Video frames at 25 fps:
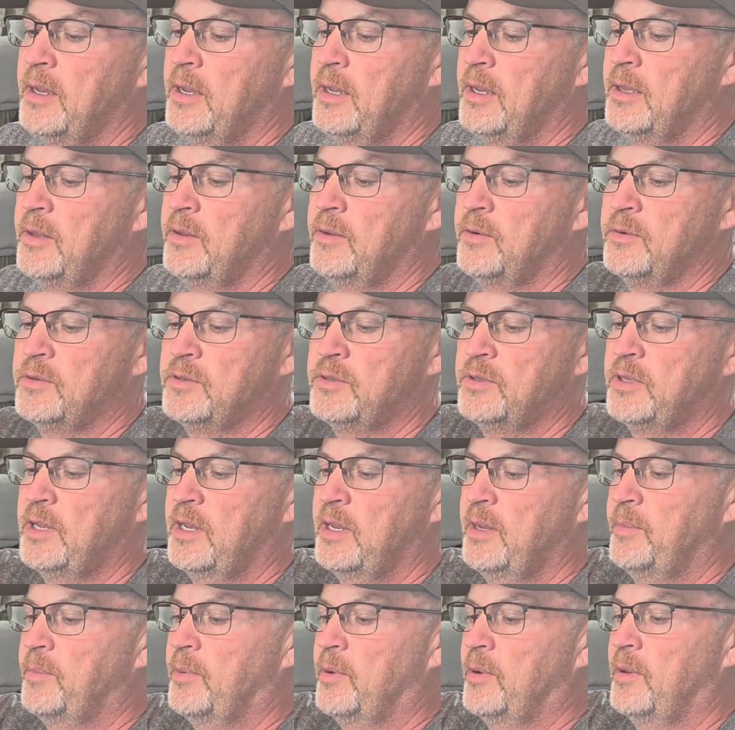and there's
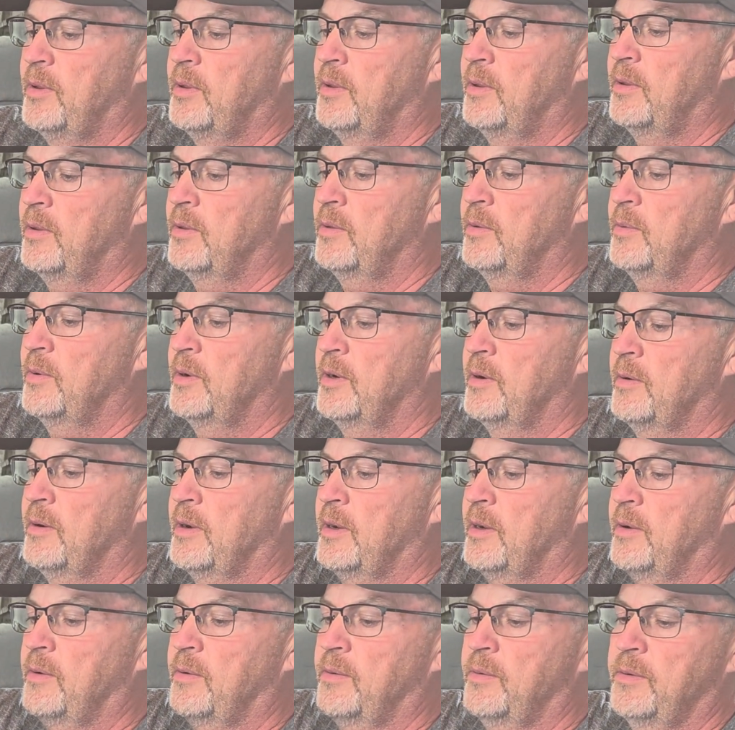tape all the way
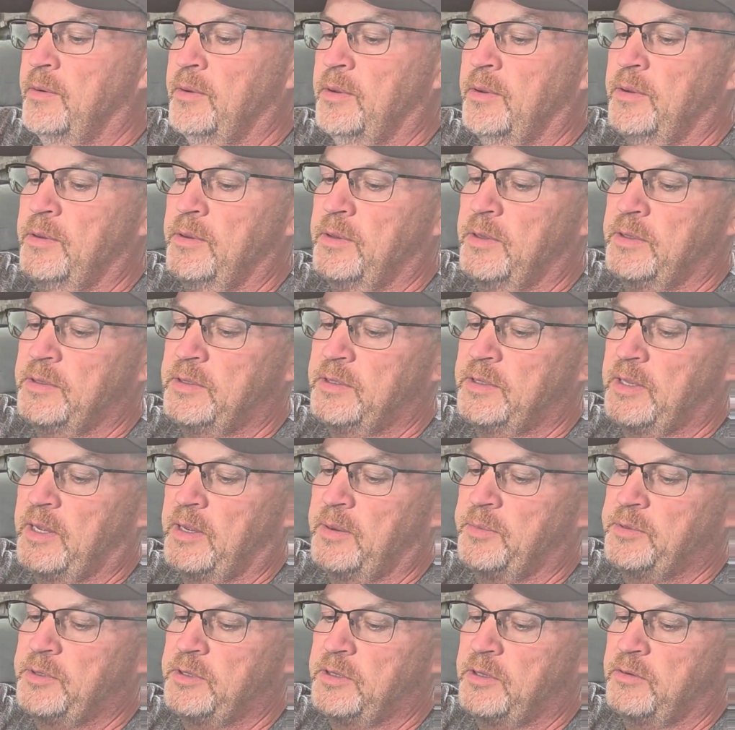around that
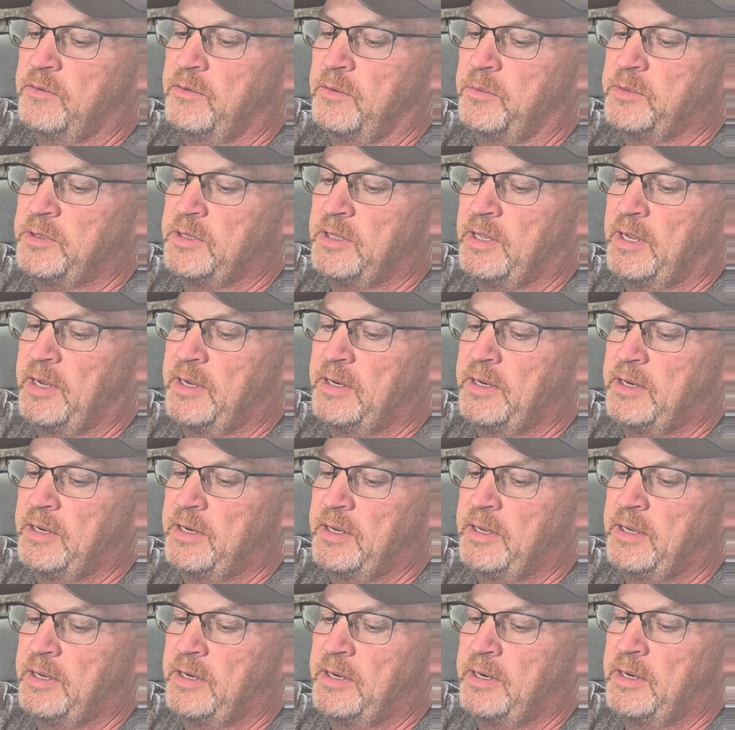stops this from
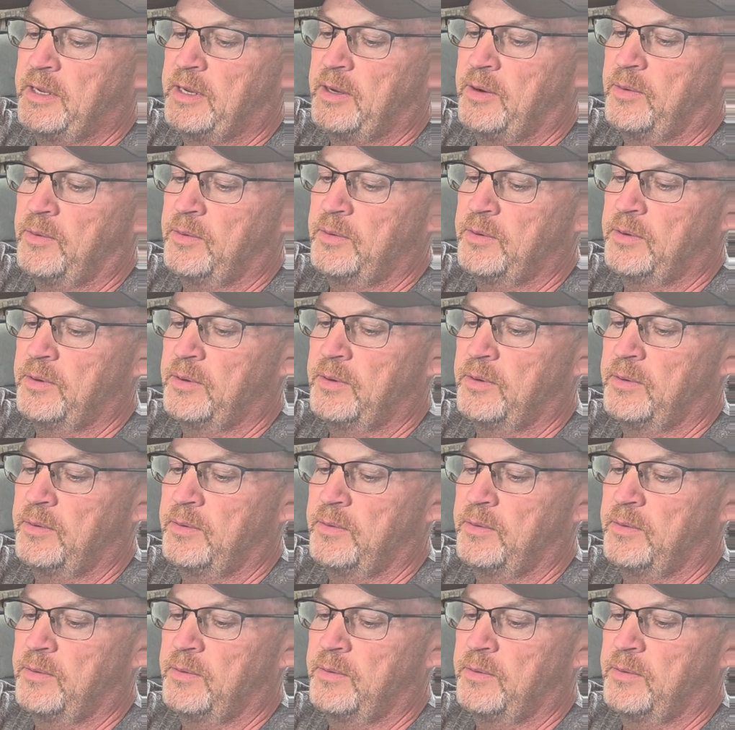sliding in and out.